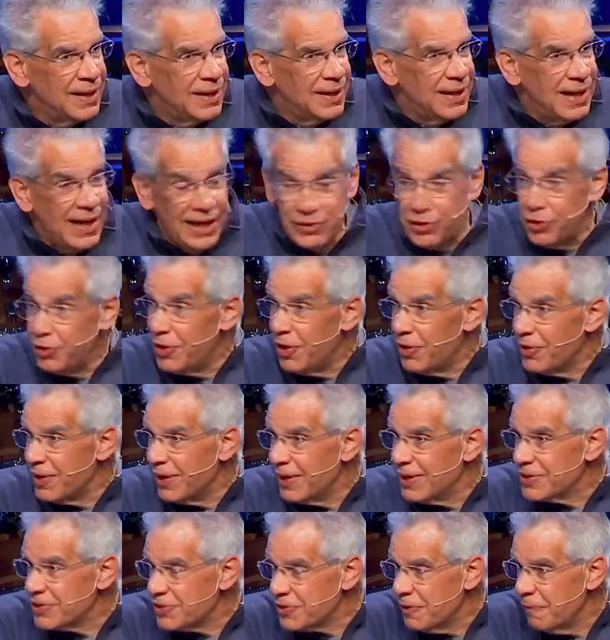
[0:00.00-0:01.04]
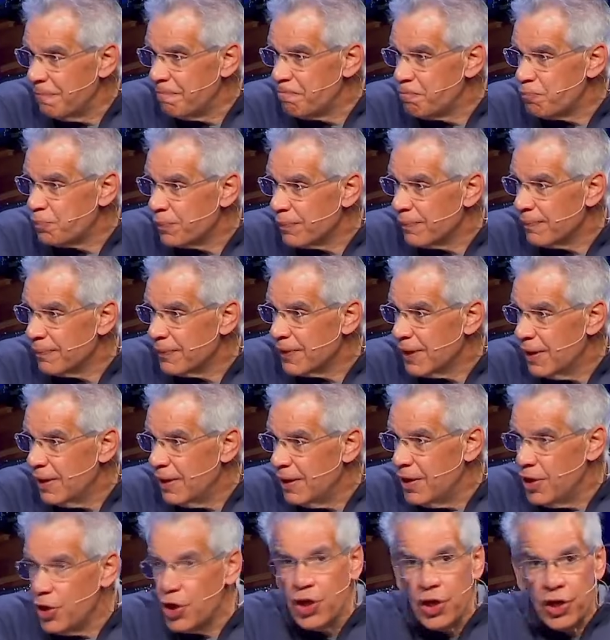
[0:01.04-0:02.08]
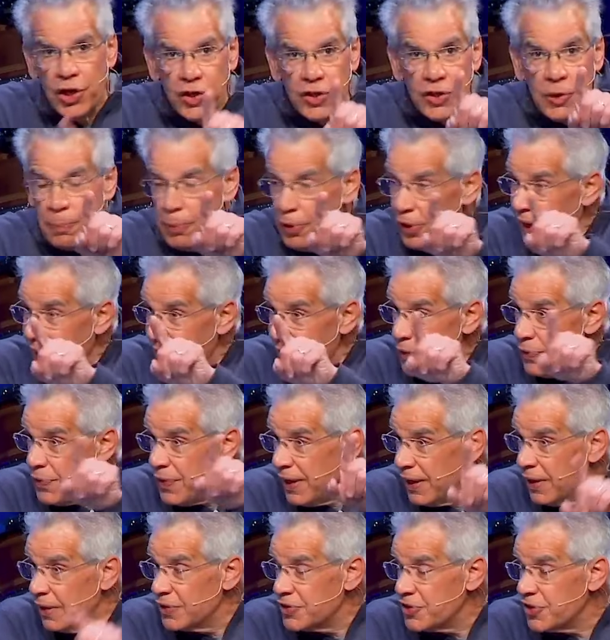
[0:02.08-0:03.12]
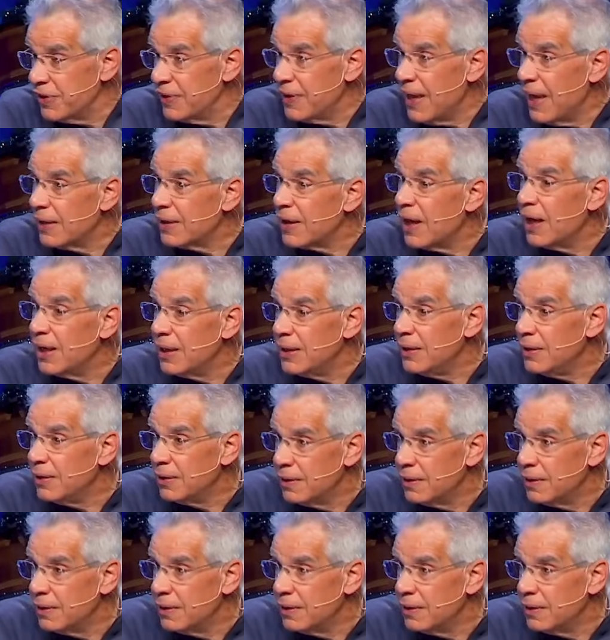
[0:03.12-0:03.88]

I do know this. You put anything else on that line,